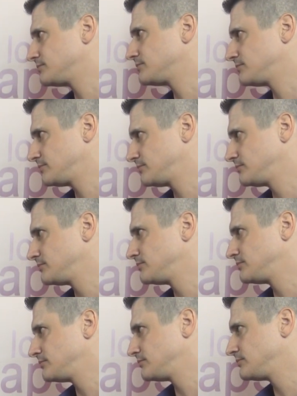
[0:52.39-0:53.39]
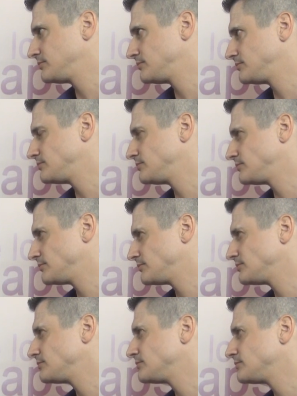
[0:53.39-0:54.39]

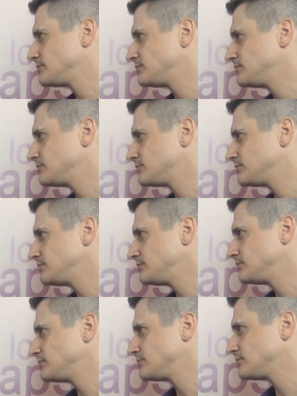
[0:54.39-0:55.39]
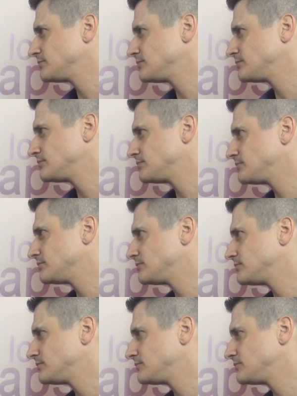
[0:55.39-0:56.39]

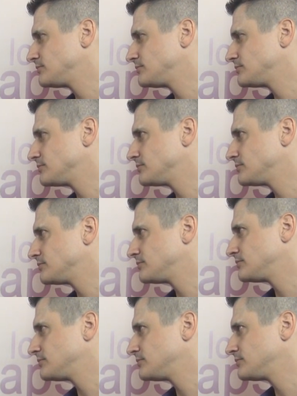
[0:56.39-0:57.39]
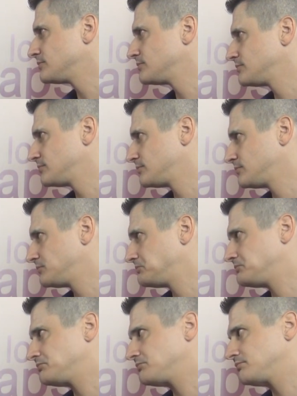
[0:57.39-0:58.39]

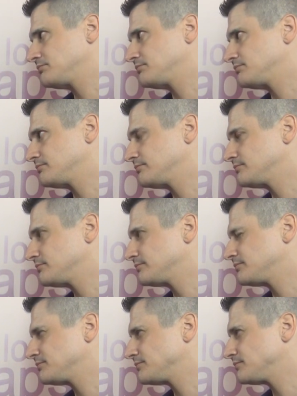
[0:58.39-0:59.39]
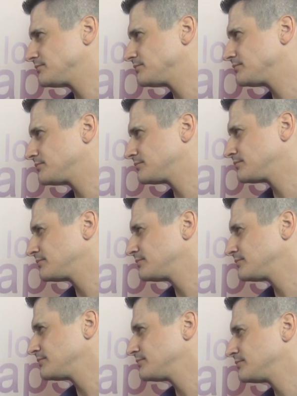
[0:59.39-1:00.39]
(not speaking)